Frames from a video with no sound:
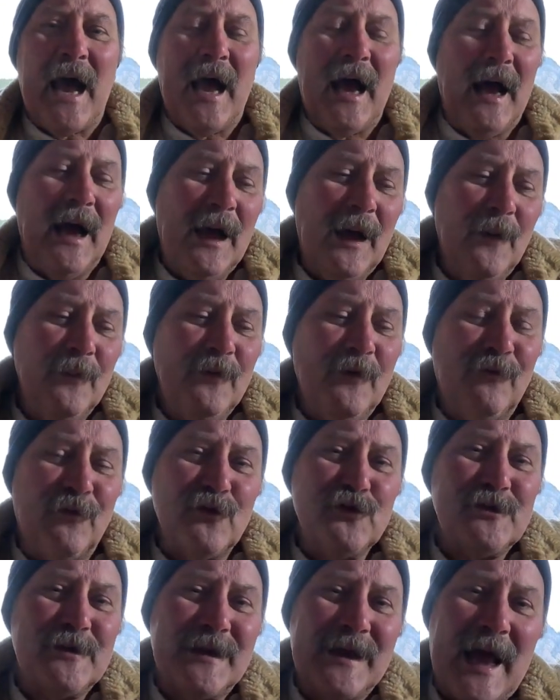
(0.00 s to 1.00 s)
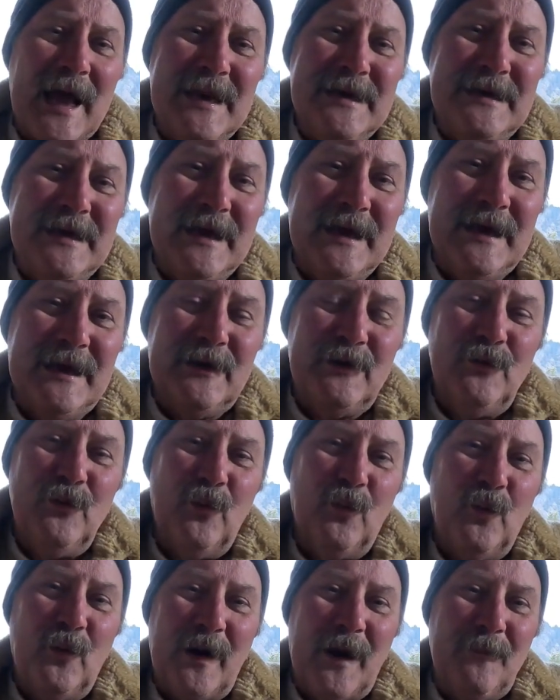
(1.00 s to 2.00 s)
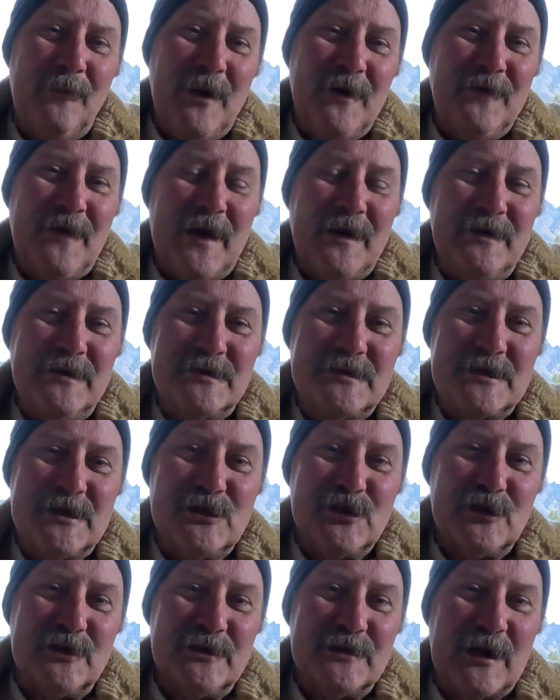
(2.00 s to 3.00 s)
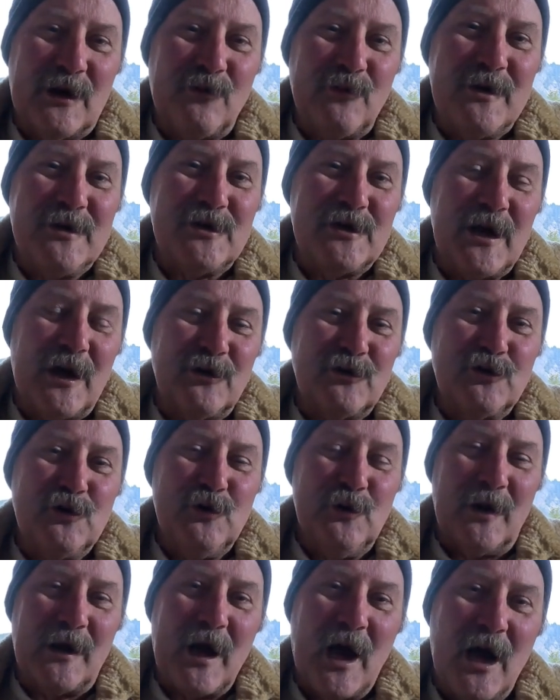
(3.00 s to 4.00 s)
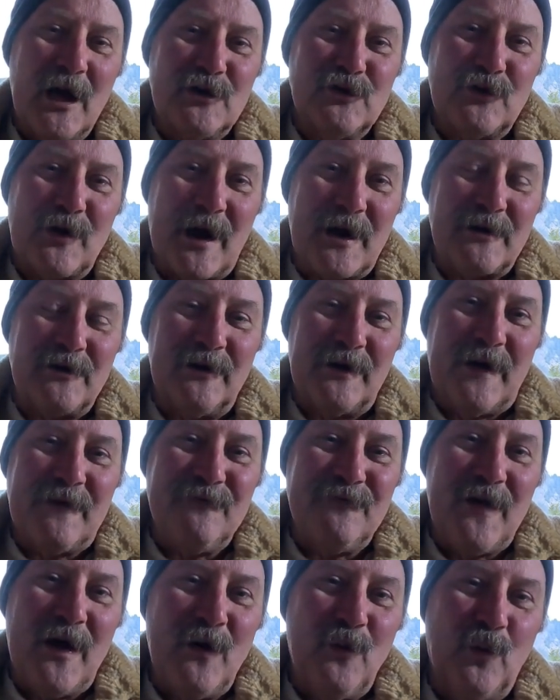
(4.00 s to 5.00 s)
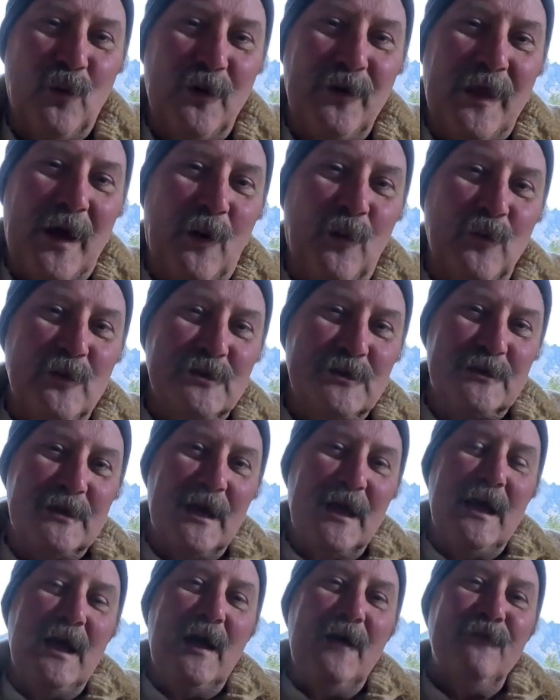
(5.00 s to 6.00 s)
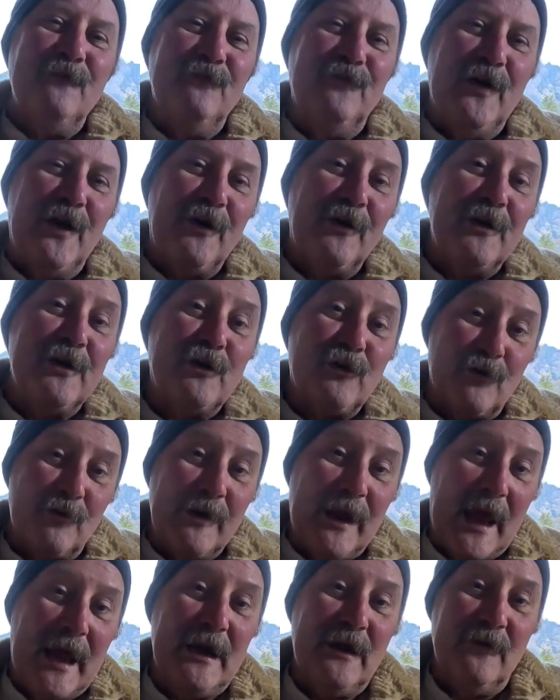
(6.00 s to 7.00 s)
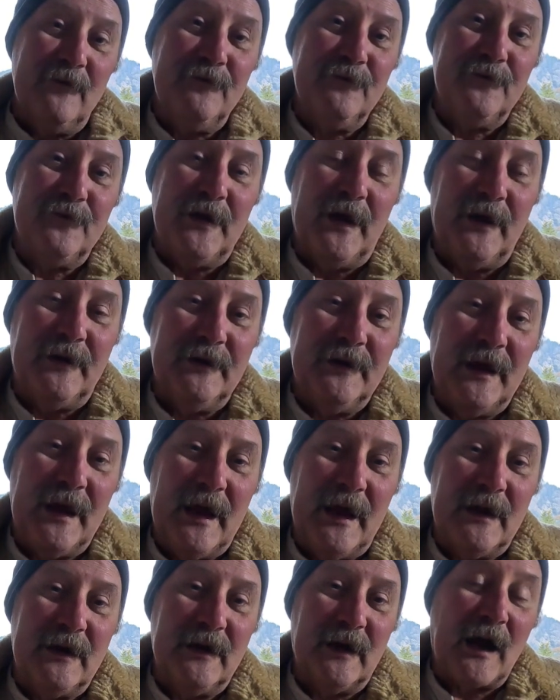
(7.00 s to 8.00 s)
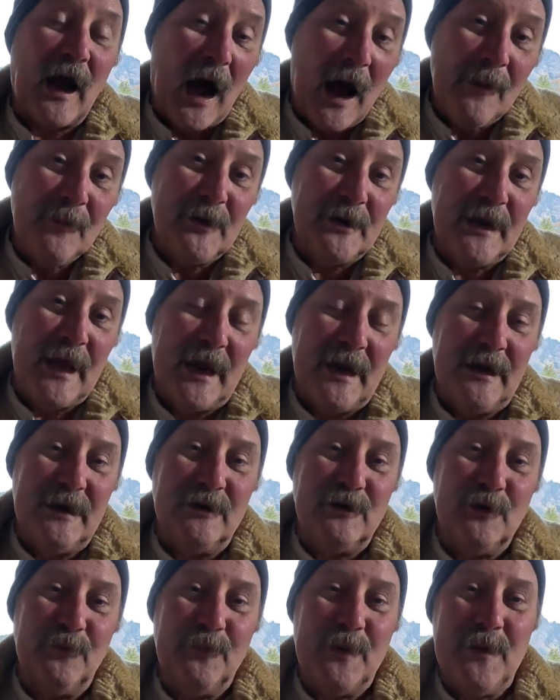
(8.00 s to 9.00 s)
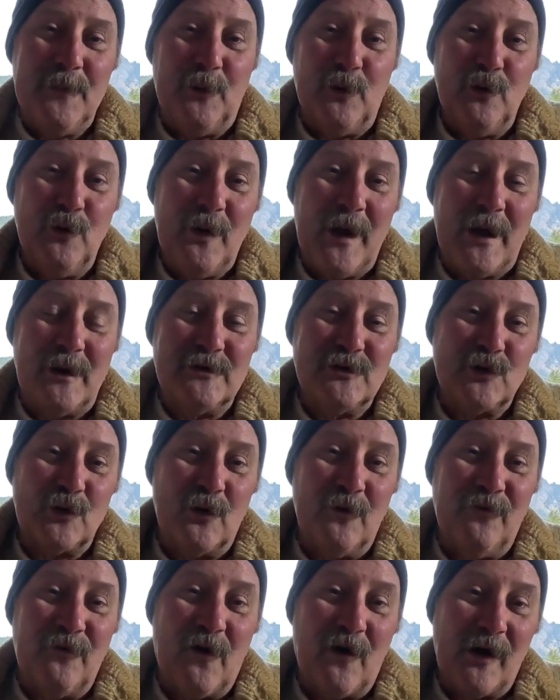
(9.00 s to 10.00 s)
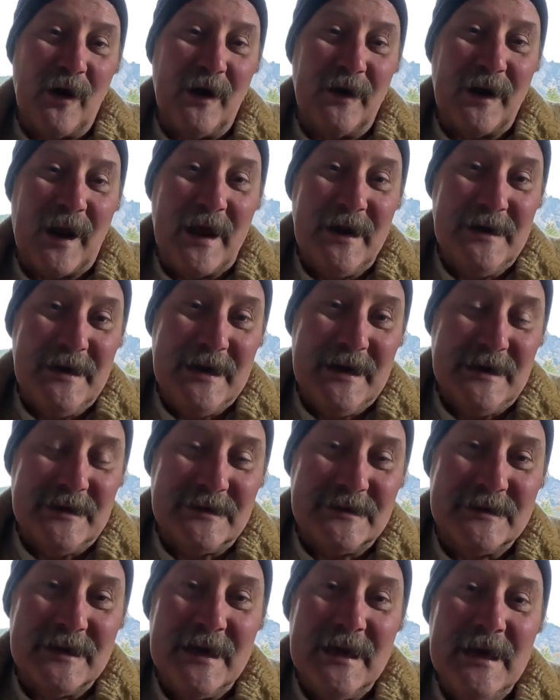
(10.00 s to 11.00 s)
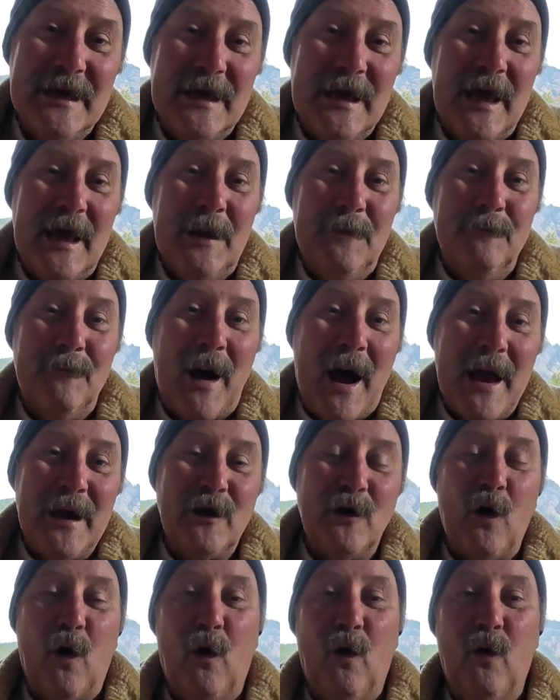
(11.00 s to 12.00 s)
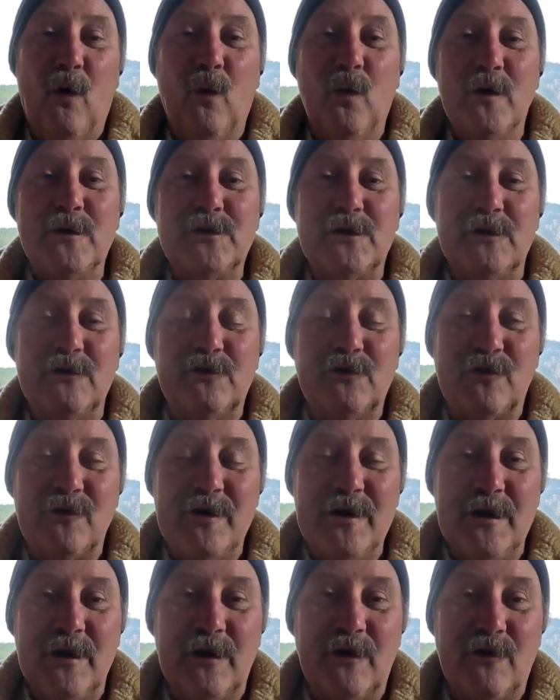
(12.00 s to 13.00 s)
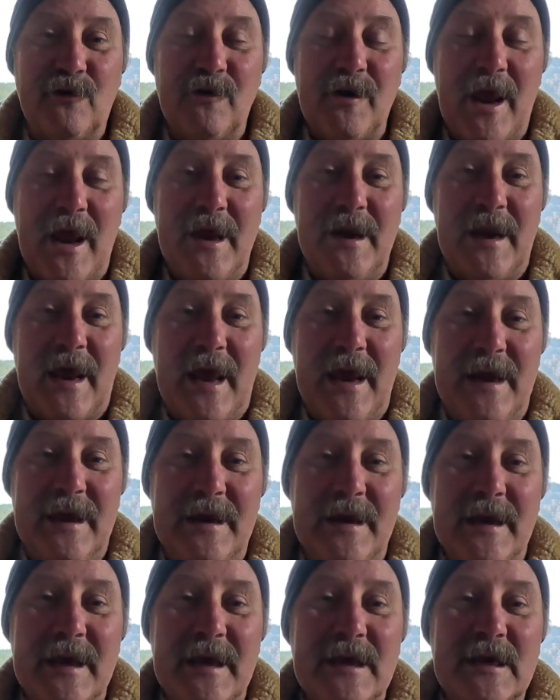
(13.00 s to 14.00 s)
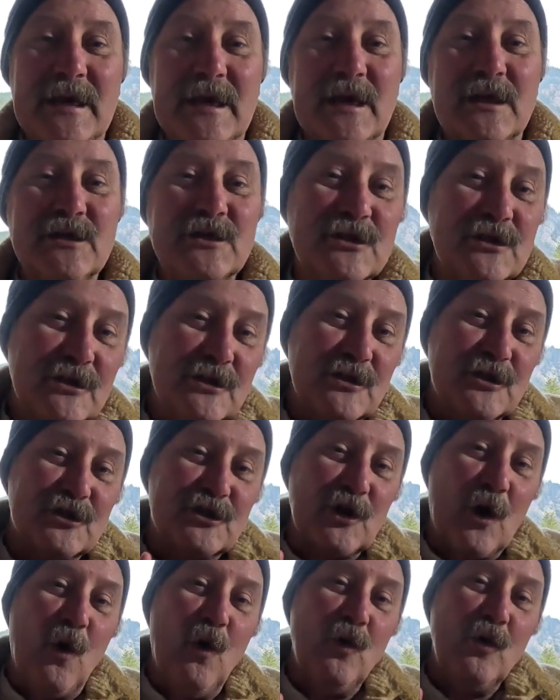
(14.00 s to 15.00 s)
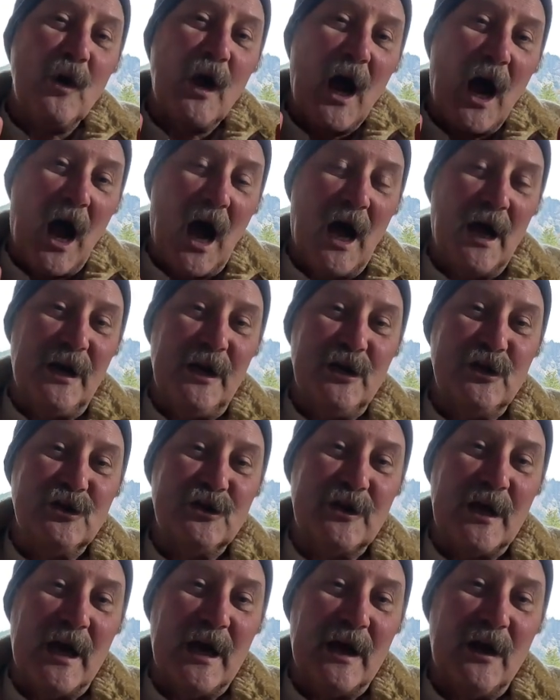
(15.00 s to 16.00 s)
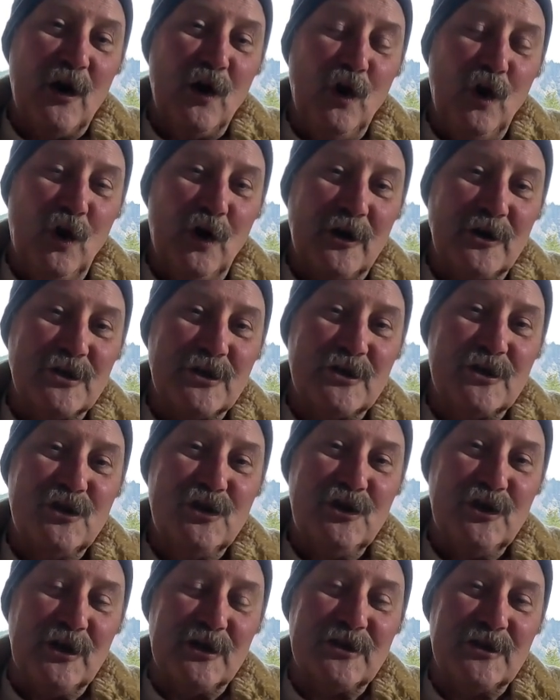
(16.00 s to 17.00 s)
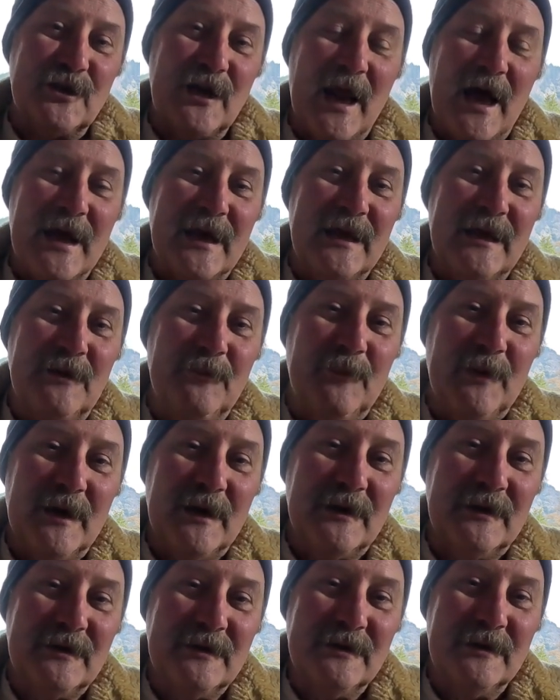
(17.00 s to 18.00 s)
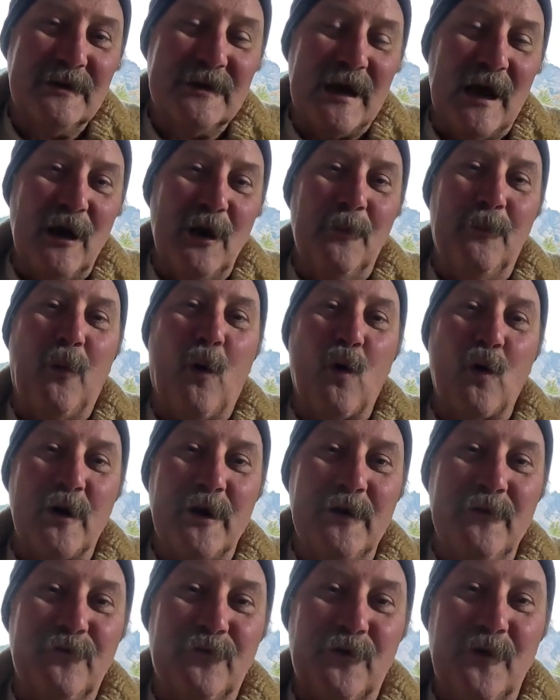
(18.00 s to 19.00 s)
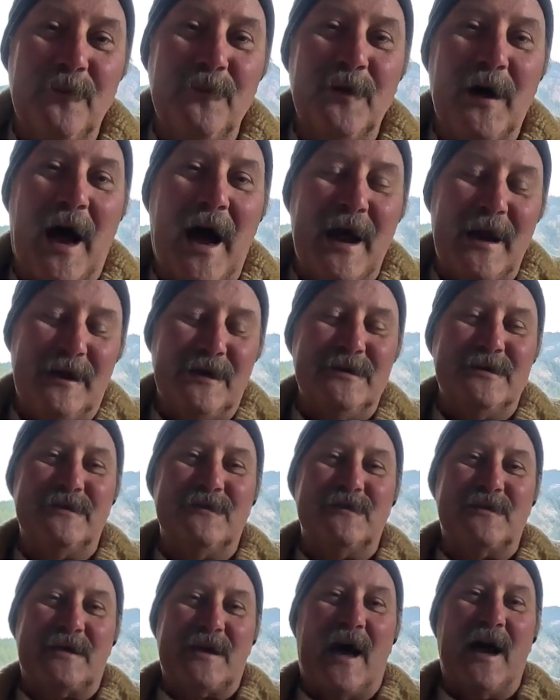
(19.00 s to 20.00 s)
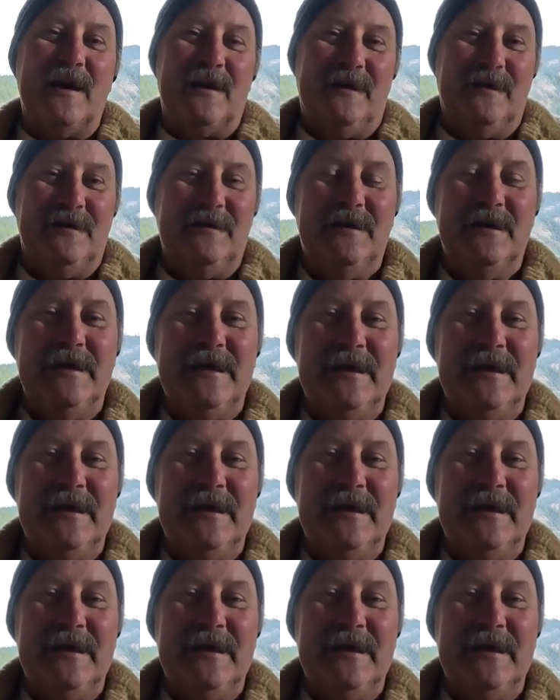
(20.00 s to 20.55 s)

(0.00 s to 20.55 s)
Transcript: The first thing I did when I made that decision is I reached out to a contractor, and I found one that was very creative and accommodating to people who had sort of far out ideas. And my goal was to create a stone cottage that looks just like it had been teleported from the Highlands of Scotland.